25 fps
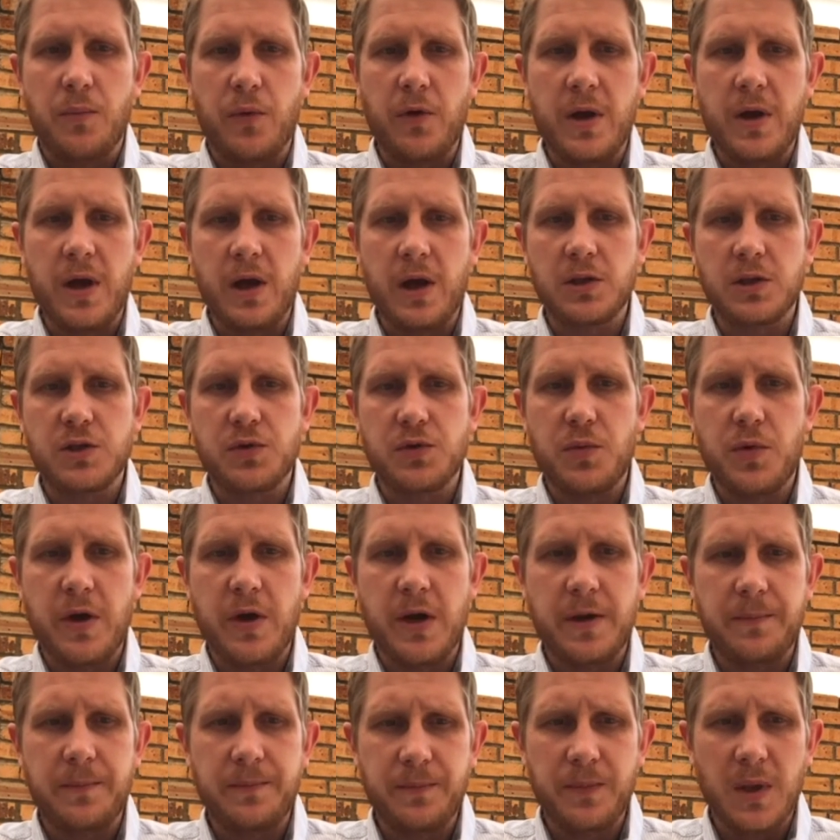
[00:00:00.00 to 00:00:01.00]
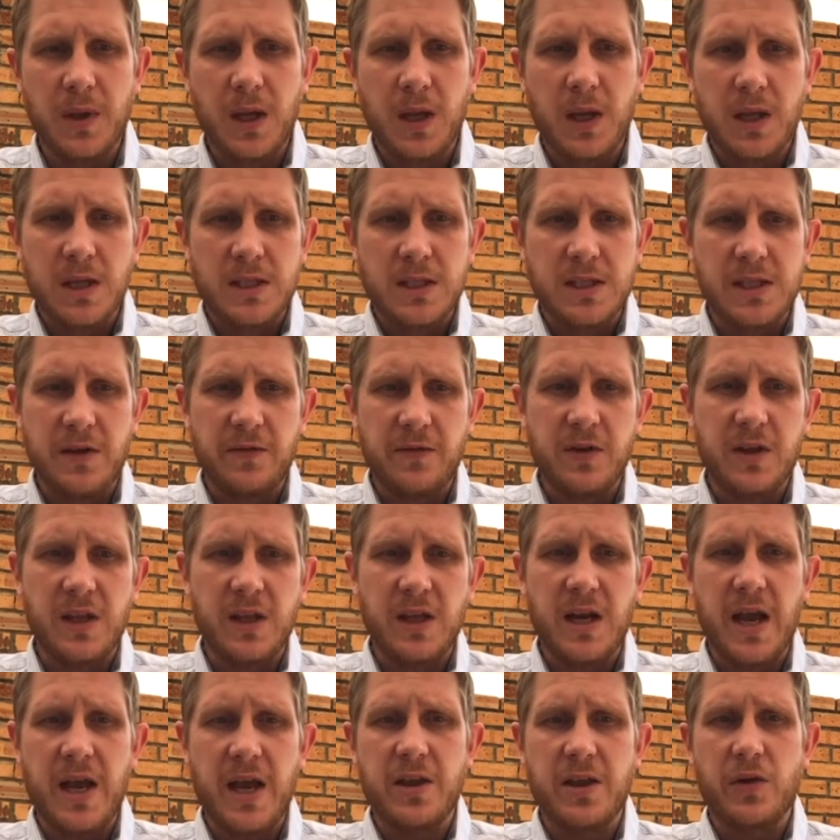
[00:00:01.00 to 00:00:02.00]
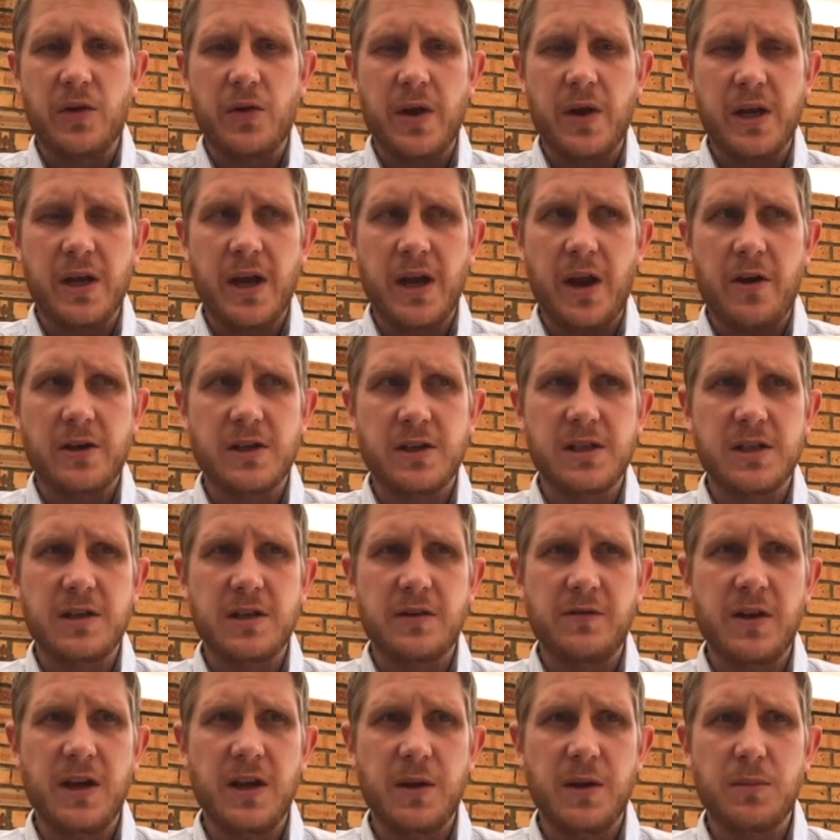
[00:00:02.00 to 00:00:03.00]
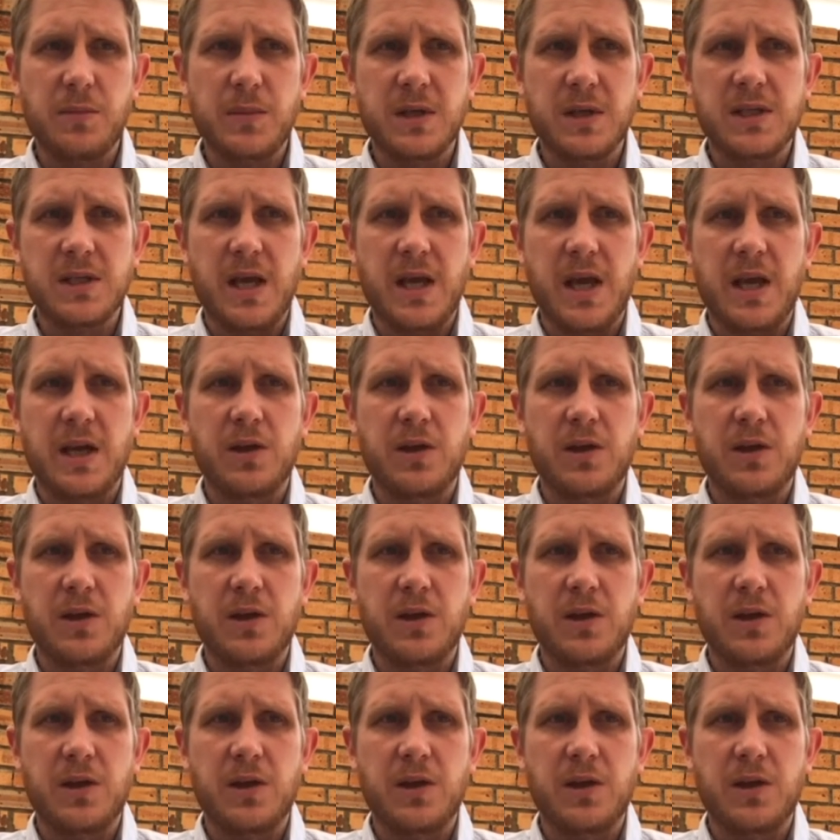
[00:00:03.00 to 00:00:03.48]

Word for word: pre algebra, 7th and 8th grade character development